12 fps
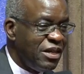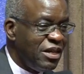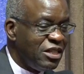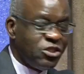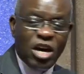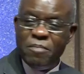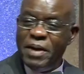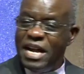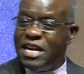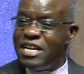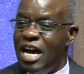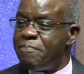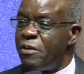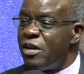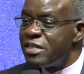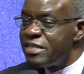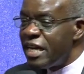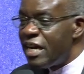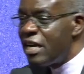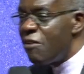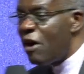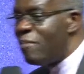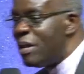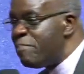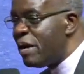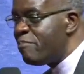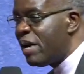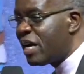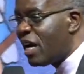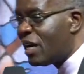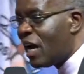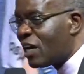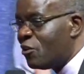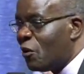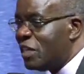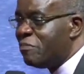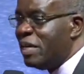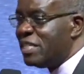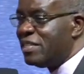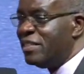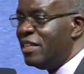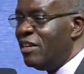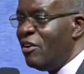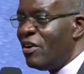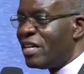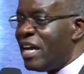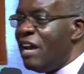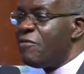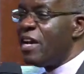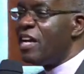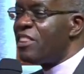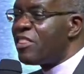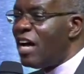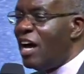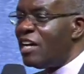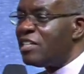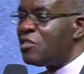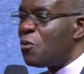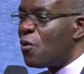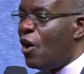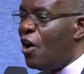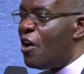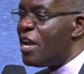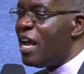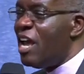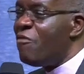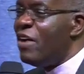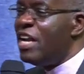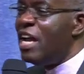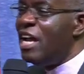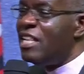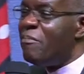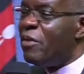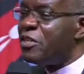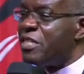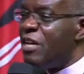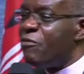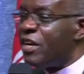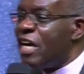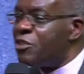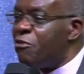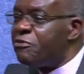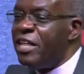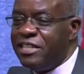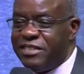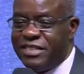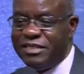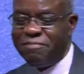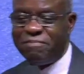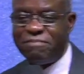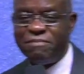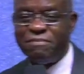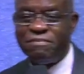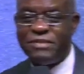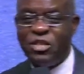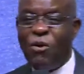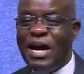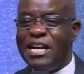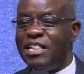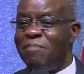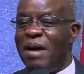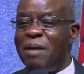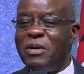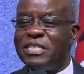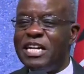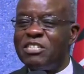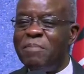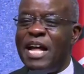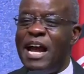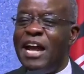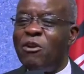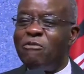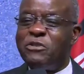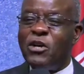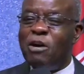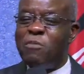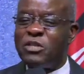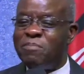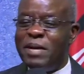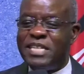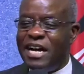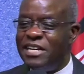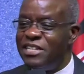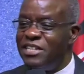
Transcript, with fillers: Job ended up, I mean, making an acknowledgement, giving thanks to God even in the most difficult of things. No wonder the Bible tells me the end of Job was better